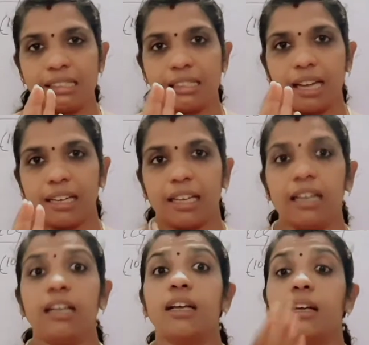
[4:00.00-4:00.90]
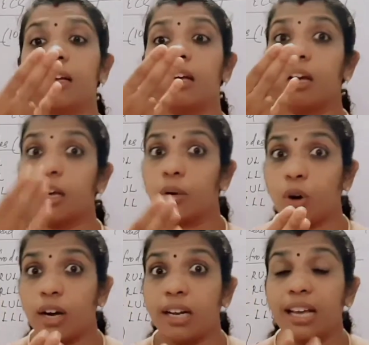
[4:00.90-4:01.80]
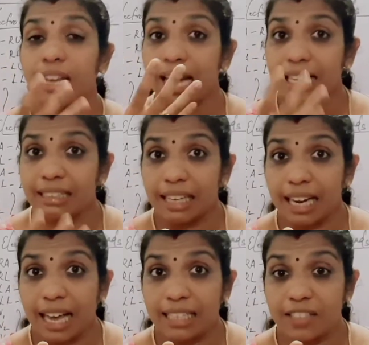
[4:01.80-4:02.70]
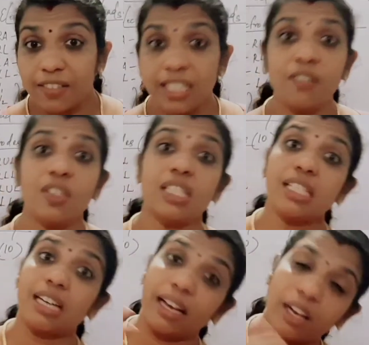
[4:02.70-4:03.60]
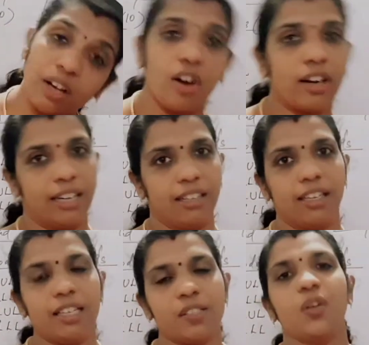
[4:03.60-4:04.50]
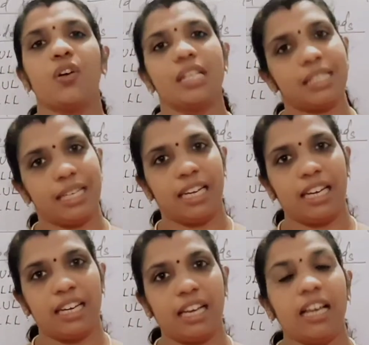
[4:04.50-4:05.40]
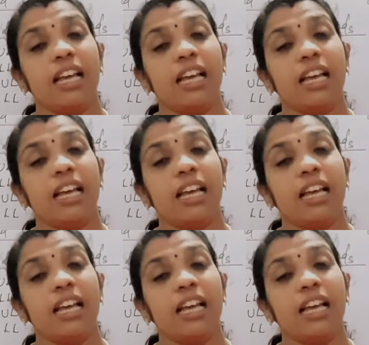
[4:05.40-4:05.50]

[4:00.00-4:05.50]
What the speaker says: are the electrical activity which is recorded is known as lead.